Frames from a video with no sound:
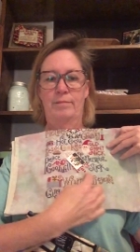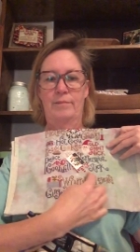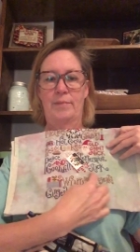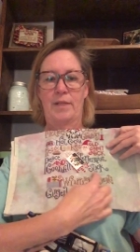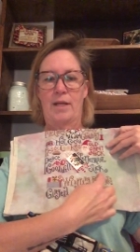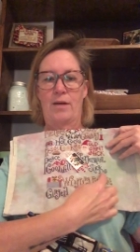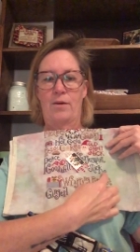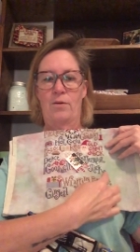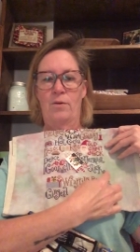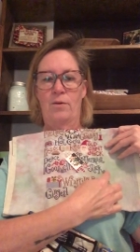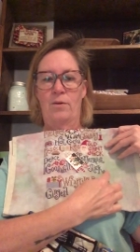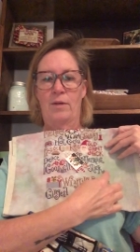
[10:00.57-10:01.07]

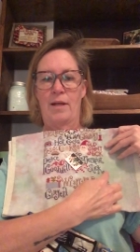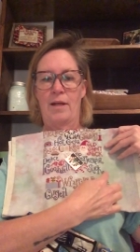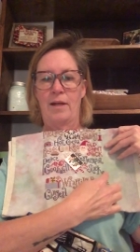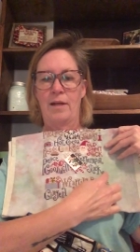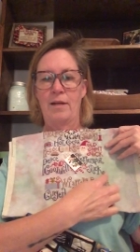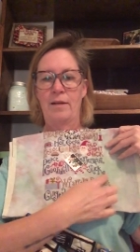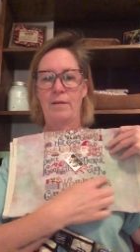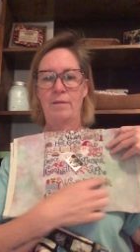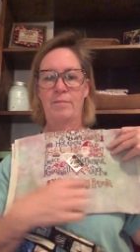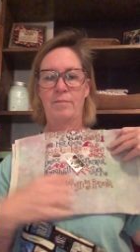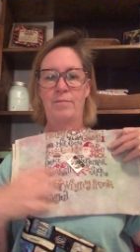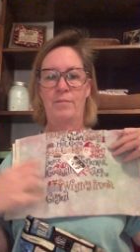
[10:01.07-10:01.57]
that whole
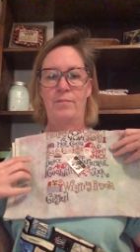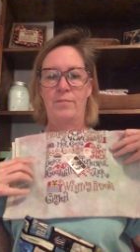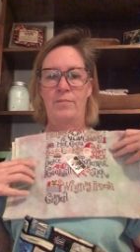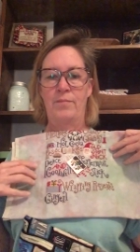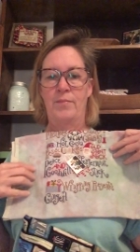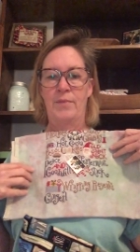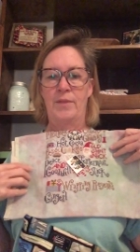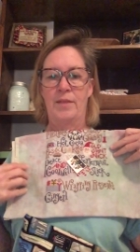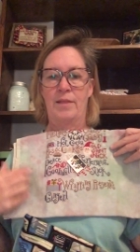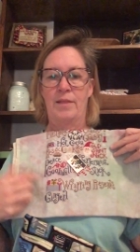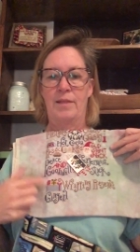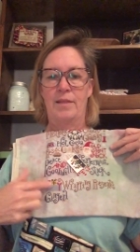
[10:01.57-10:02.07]
line.
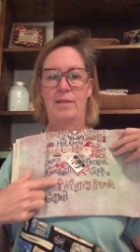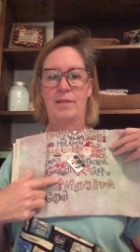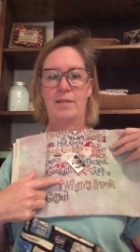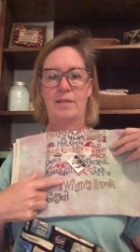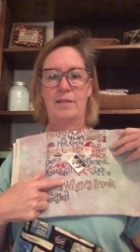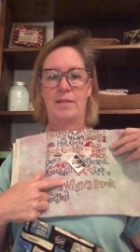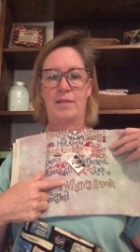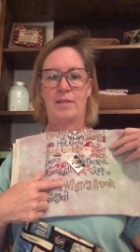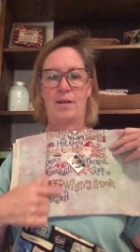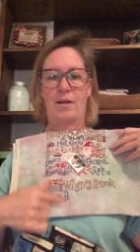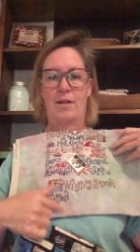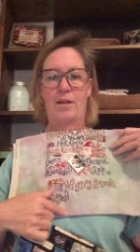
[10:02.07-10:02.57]

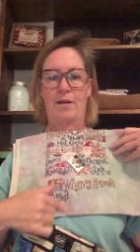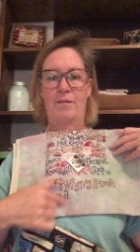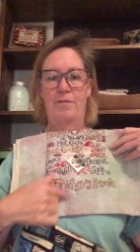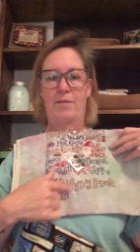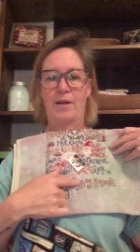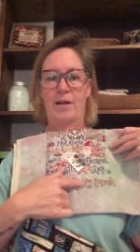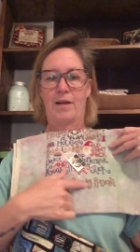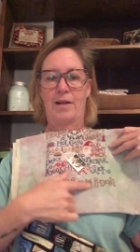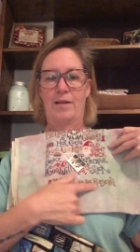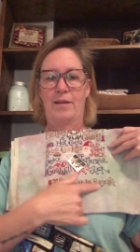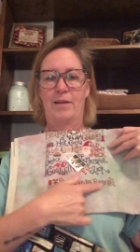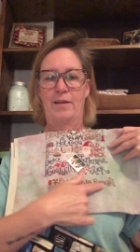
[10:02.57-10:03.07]
This is all I've
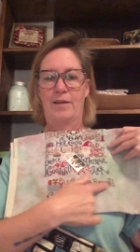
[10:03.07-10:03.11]
gotten